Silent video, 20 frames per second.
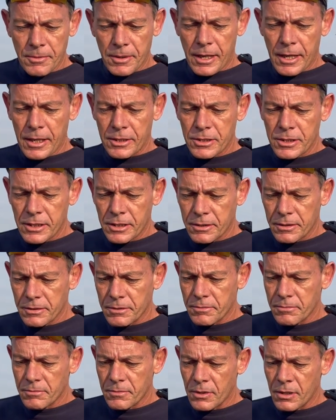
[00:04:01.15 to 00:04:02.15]
I actually
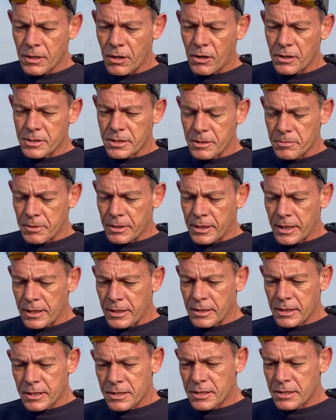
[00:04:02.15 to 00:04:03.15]
asked him
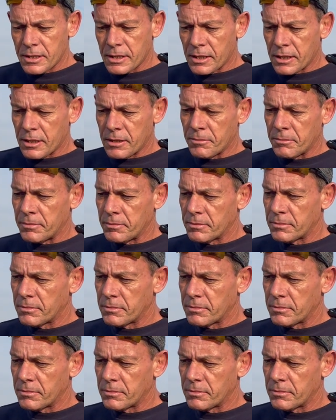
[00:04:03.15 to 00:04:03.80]
again, listen,